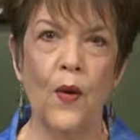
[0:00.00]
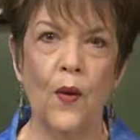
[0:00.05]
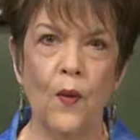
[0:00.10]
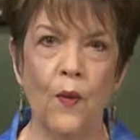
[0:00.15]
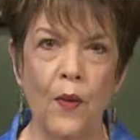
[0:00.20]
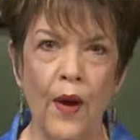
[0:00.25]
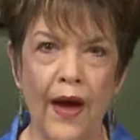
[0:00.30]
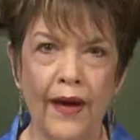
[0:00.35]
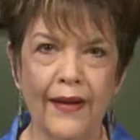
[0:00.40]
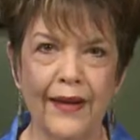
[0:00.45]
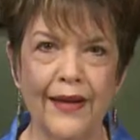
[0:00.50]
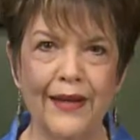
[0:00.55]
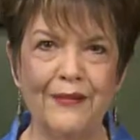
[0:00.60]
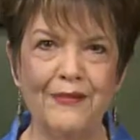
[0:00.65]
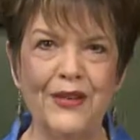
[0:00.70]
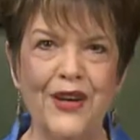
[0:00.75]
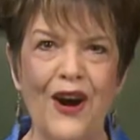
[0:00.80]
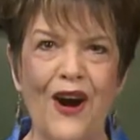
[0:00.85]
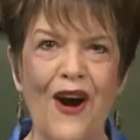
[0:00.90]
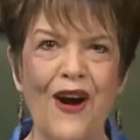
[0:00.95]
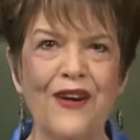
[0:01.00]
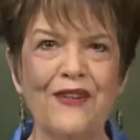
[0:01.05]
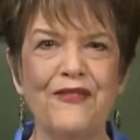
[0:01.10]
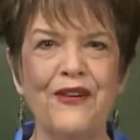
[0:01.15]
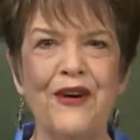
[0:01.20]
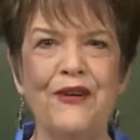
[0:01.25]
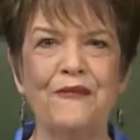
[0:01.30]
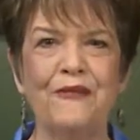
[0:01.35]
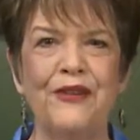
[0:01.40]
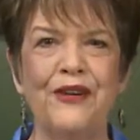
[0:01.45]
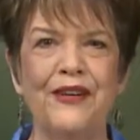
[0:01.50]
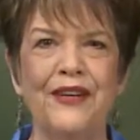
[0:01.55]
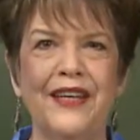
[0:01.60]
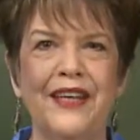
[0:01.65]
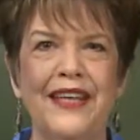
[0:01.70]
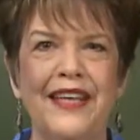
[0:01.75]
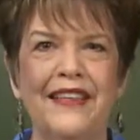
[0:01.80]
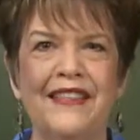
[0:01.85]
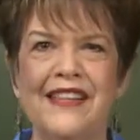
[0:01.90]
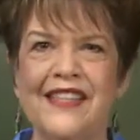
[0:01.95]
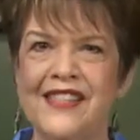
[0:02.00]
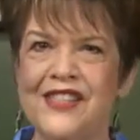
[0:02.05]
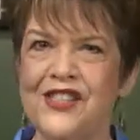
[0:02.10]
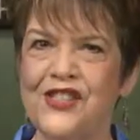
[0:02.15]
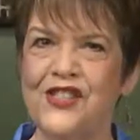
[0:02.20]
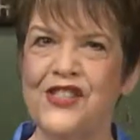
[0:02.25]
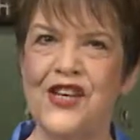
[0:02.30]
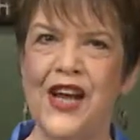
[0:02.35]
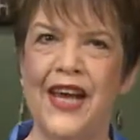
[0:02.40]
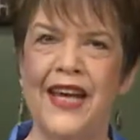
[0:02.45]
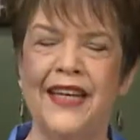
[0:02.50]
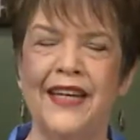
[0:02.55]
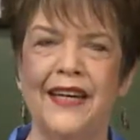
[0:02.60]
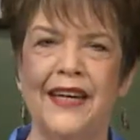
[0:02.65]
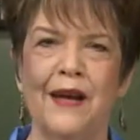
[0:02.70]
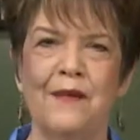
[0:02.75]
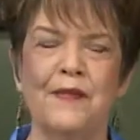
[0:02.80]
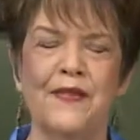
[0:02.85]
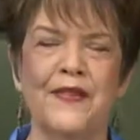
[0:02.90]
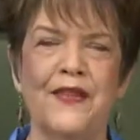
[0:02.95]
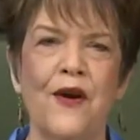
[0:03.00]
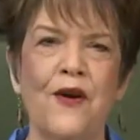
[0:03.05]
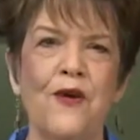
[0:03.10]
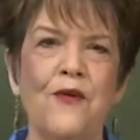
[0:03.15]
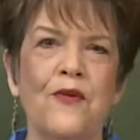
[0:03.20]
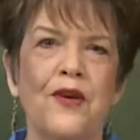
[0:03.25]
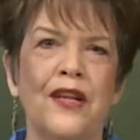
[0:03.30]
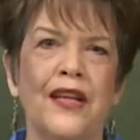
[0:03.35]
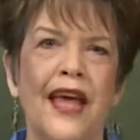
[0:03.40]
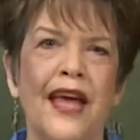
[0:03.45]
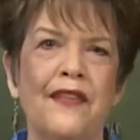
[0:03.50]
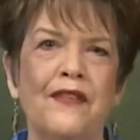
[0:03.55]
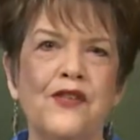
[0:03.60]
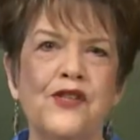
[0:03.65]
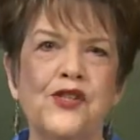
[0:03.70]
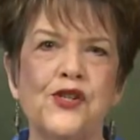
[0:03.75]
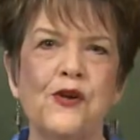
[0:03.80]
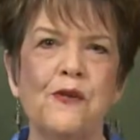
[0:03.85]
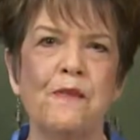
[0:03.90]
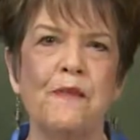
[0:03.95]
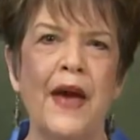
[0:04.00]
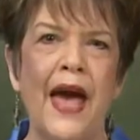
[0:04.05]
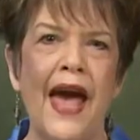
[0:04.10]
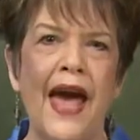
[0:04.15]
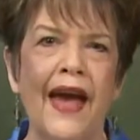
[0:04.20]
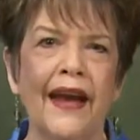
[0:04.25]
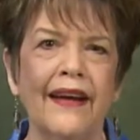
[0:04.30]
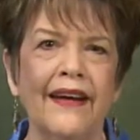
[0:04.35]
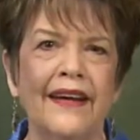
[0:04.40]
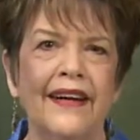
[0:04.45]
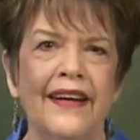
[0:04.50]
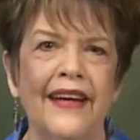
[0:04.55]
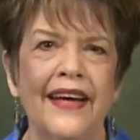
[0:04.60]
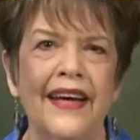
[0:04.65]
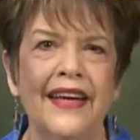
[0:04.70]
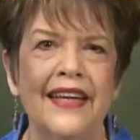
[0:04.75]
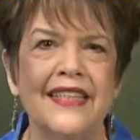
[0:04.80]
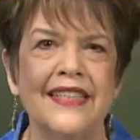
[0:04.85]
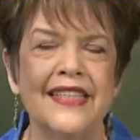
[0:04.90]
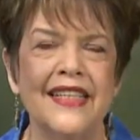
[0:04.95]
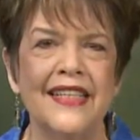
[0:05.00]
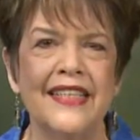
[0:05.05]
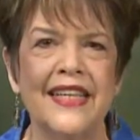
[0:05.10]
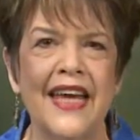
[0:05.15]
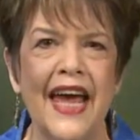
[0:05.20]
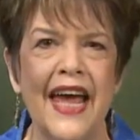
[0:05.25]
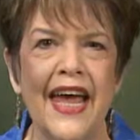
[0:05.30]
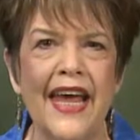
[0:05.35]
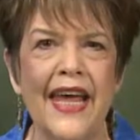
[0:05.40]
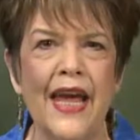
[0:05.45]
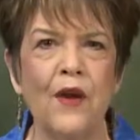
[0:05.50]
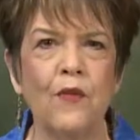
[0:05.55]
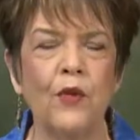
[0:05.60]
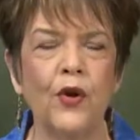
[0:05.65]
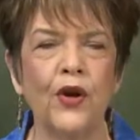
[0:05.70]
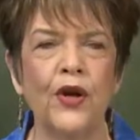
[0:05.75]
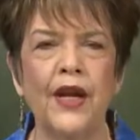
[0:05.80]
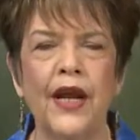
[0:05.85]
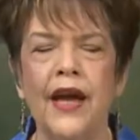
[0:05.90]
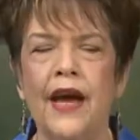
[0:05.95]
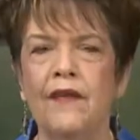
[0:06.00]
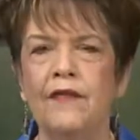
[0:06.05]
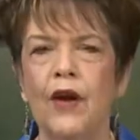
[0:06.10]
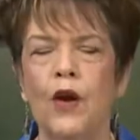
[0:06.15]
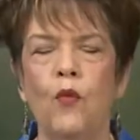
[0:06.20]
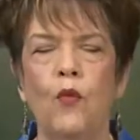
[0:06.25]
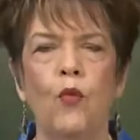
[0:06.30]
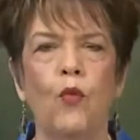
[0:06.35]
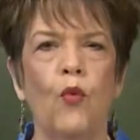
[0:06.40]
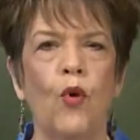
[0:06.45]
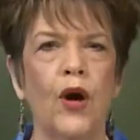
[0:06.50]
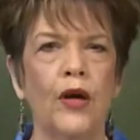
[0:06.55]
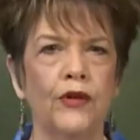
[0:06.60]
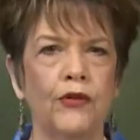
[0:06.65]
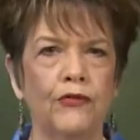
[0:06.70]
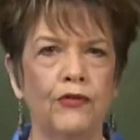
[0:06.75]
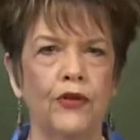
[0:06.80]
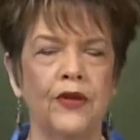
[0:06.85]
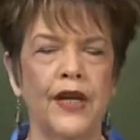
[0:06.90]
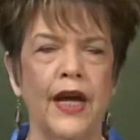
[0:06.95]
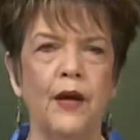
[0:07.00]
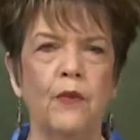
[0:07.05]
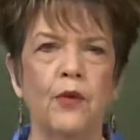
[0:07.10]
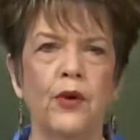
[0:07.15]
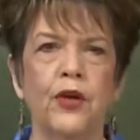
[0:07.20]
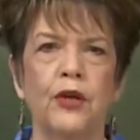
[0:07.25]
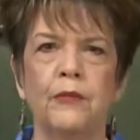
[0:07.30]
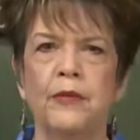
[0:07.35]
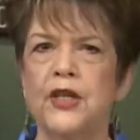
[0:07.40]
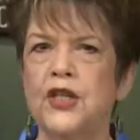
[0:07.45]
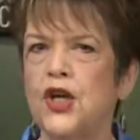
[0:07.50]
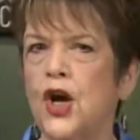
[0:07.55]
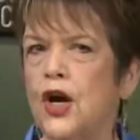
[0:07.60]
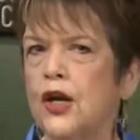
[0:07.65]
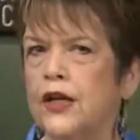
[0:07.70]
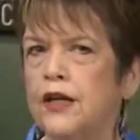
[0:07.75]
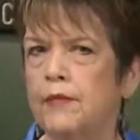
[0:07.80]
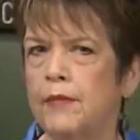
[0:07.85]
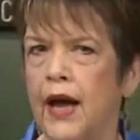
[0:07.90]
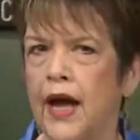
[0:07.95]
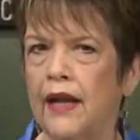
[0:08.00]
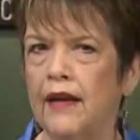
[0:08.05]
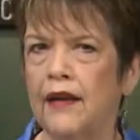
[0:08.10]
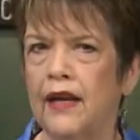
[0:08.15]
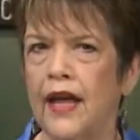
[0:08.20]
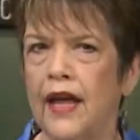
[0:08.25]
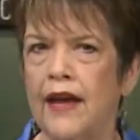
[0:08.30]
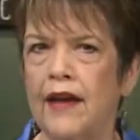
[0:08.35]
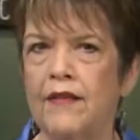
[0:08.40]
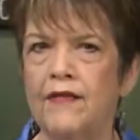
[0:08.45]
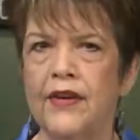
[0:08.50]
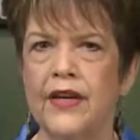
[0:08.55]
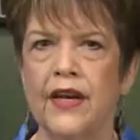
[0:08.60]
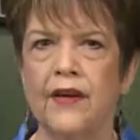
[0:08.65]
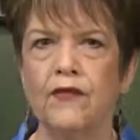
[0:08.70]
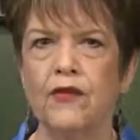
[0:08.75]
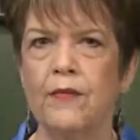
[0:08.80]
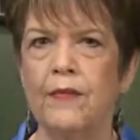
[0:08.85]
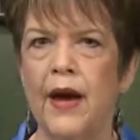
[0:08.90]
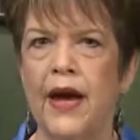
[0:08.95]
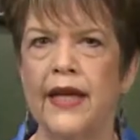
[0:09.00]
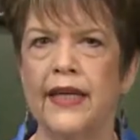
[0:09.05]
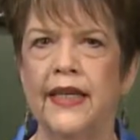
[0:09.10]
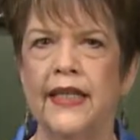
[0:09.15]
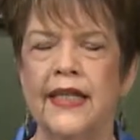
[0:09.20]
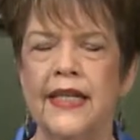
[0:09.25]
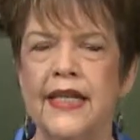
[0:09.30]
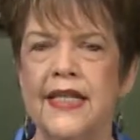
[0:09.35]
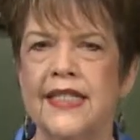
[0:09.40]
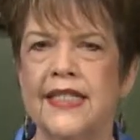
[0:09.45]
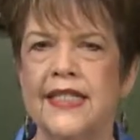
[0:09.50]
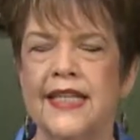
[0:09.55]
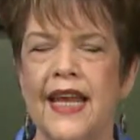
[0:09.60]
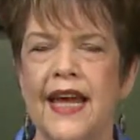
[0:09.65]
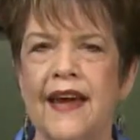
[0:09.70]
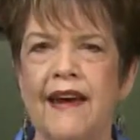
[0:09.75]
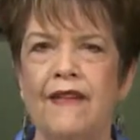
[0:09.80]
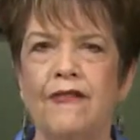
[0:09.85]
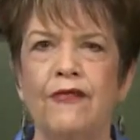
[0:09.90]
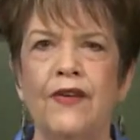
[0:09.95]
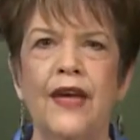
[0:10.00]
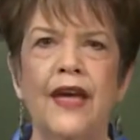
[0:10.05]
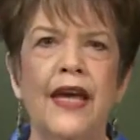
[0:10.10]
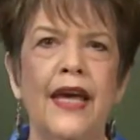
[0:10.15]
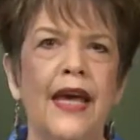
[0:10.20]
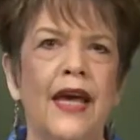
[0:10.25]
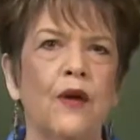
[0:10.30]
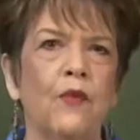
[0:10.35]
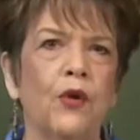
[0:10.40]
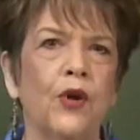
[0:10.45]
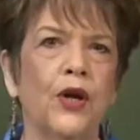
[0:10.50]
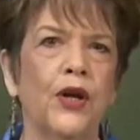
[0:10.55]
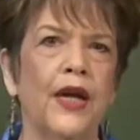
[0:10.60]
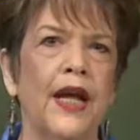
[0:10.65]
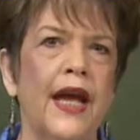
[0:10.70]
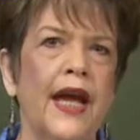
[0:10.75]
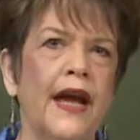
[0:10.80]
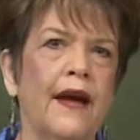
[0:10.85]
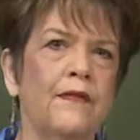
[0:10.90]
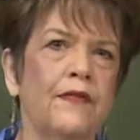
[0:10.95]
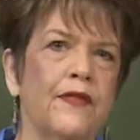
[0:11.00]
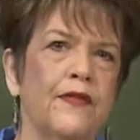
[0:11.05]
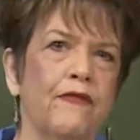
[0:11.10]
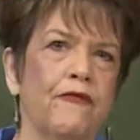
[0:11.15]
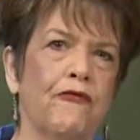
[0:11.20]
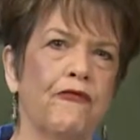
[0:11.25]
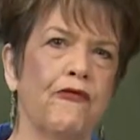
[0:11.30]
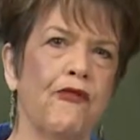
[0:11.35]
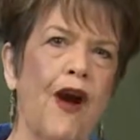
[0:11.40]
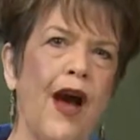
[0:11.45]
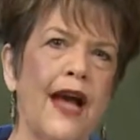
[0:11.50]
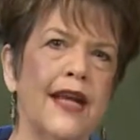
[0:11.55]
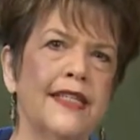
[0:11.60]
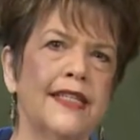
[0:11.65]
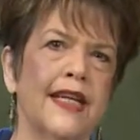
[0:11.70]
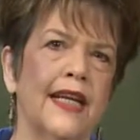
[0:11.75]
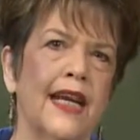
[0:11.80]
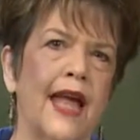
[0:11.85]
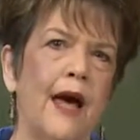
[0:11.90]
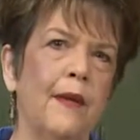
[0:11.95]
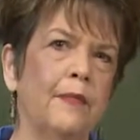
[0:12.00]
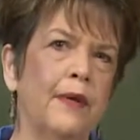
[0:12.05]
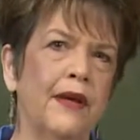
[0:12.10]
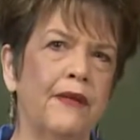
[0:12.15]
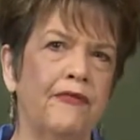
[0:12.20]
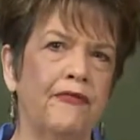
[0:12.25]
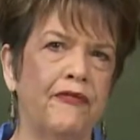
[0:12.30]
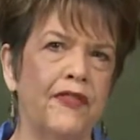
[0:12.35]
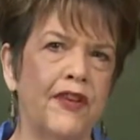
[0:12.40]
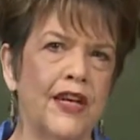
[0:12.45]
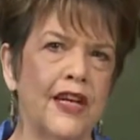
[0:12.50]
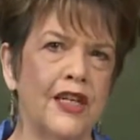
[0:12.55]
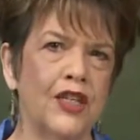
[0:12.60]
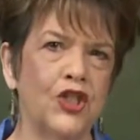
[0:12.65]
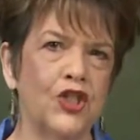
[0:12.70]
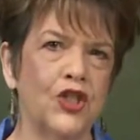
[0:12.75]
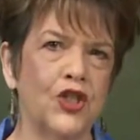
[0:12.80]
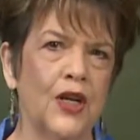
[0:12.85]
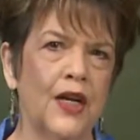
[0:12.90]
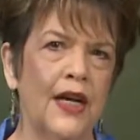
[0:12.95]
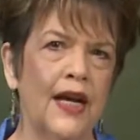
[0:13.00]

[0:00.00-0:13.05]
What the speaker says: Welcome to Heart of Home Cooking. This is Jane, and I'm so glad that you're back today, and we're going to have a wonderful day. We're going to be talking about love, and everybody needs love, and we're going to have some fried tilapia fish,